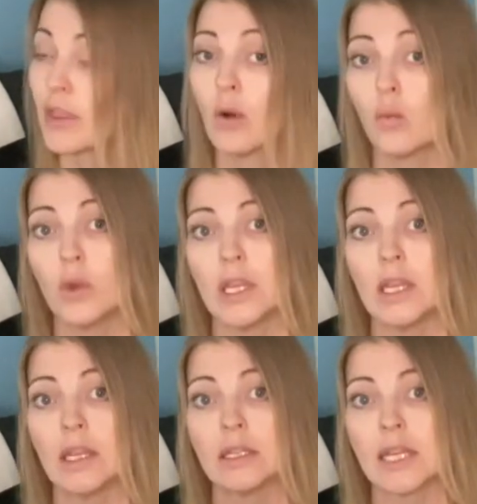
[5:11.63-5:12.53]
that
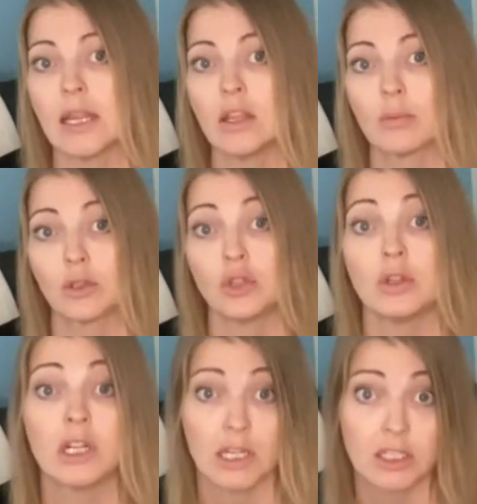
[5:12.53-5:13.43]
we take the
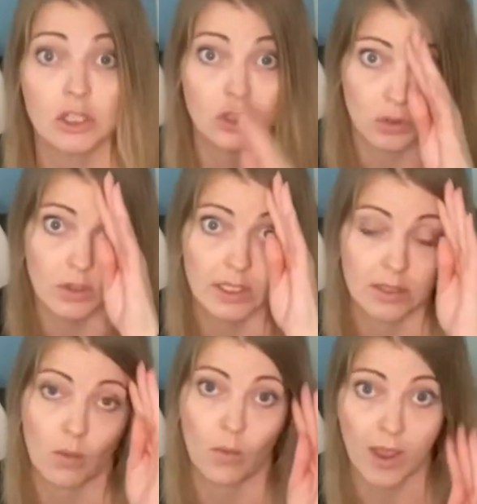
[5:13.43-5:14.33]
opportunity to do
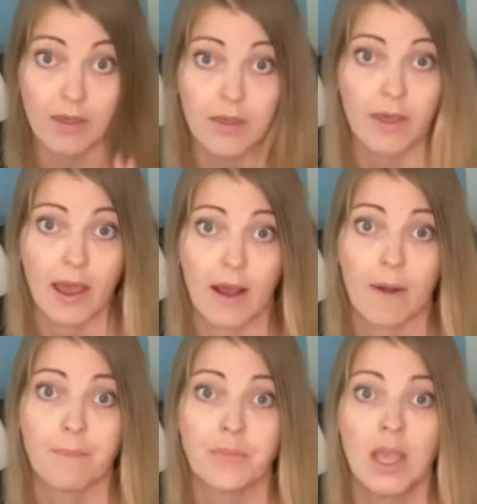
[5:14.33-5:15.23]
this with
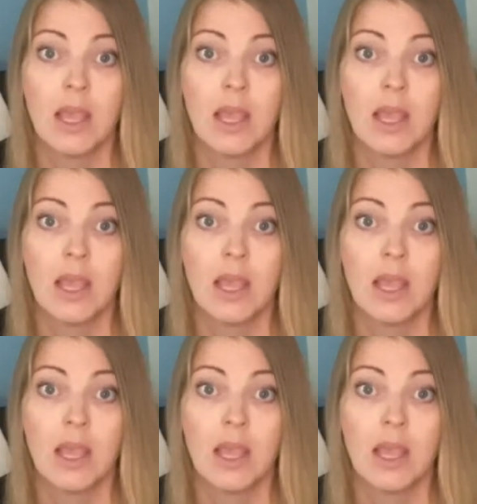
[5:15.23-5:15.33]
them,